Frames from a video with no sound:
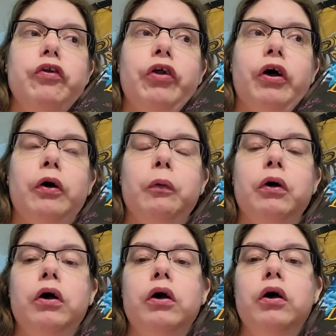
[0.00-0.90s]

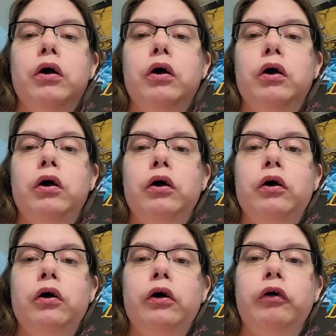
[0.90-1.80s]
So,
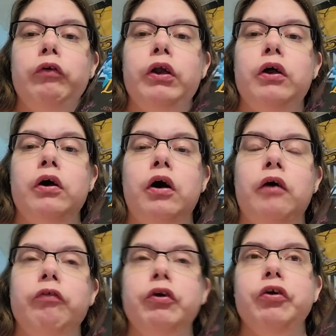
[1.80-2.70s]
Harina
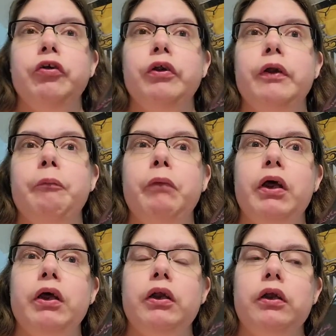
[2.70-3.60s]
offers
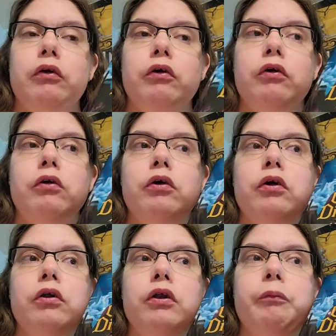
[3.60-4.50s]
Meg a deal
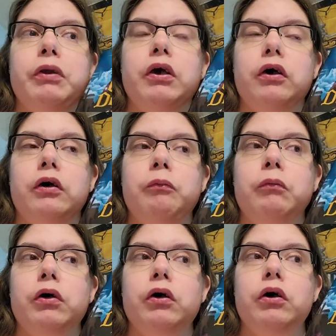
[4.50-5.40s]
to
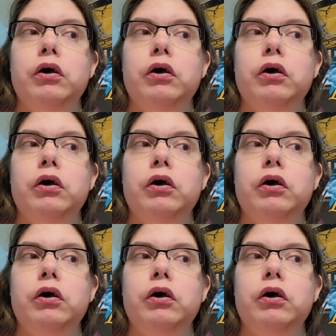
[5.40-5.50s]
become